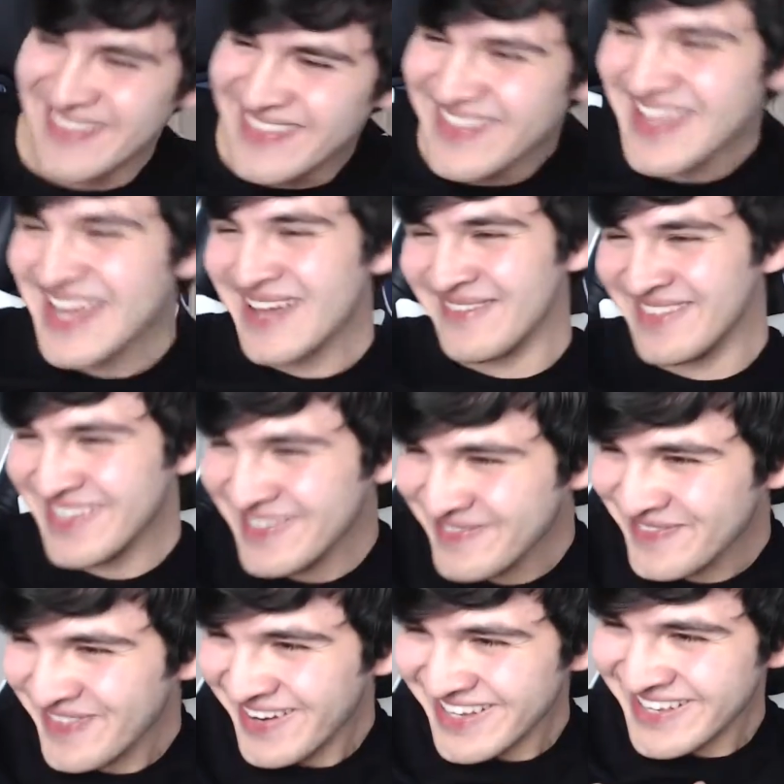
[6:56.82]
Damn, the
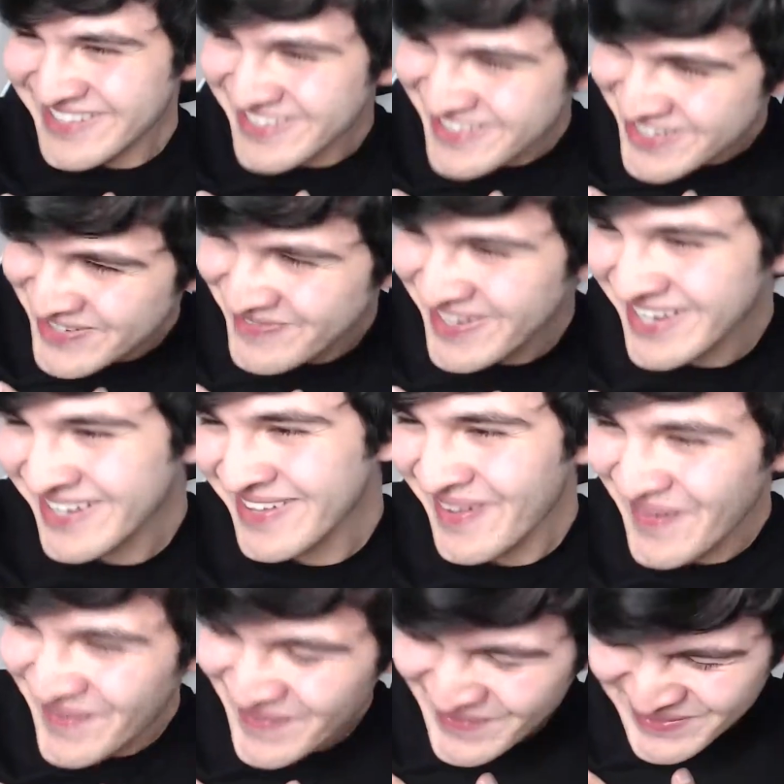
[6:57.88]
fucking instrumental!
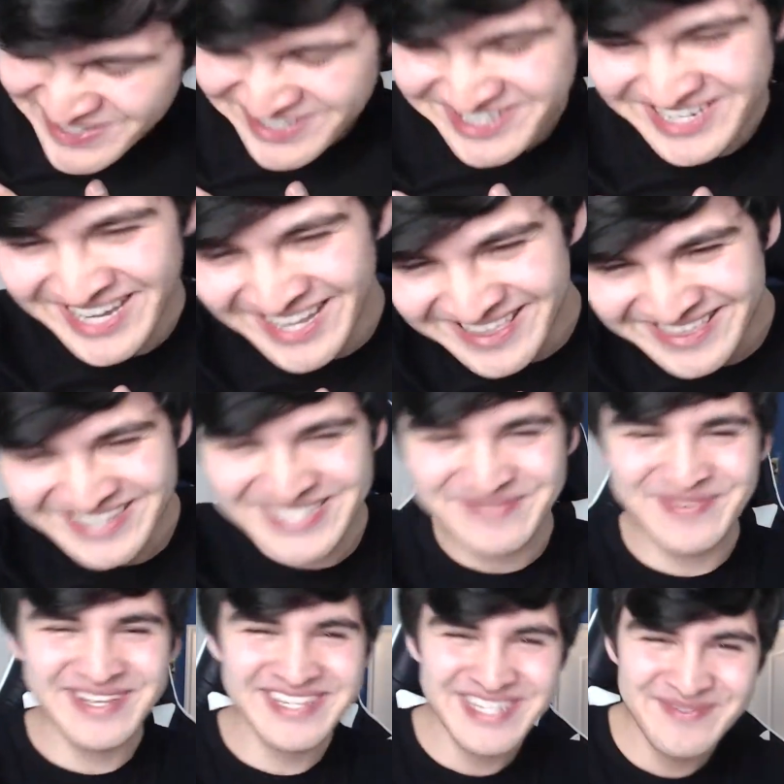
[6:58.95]
Oh shit, it's
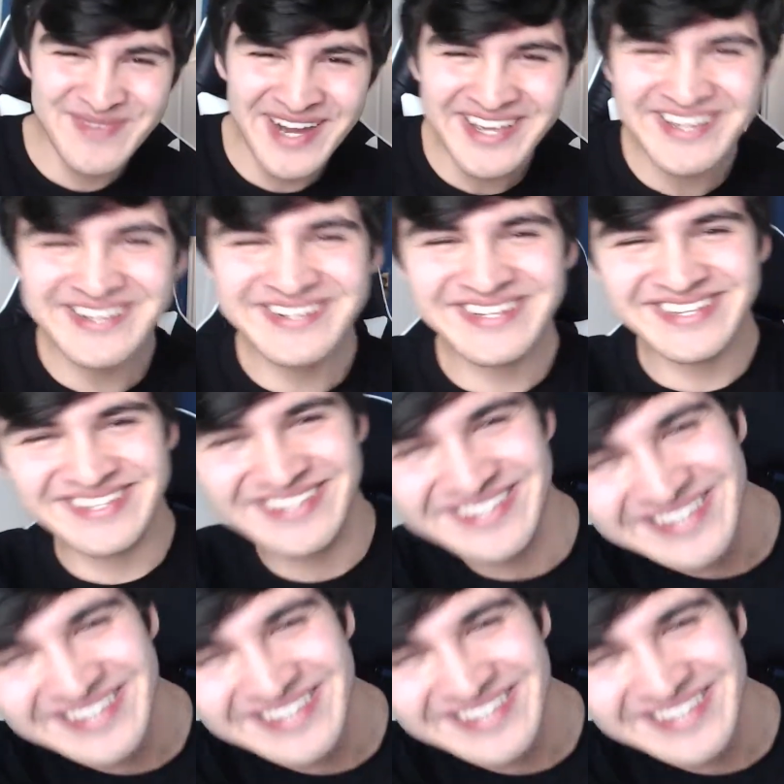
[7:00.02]
blizzing my ears!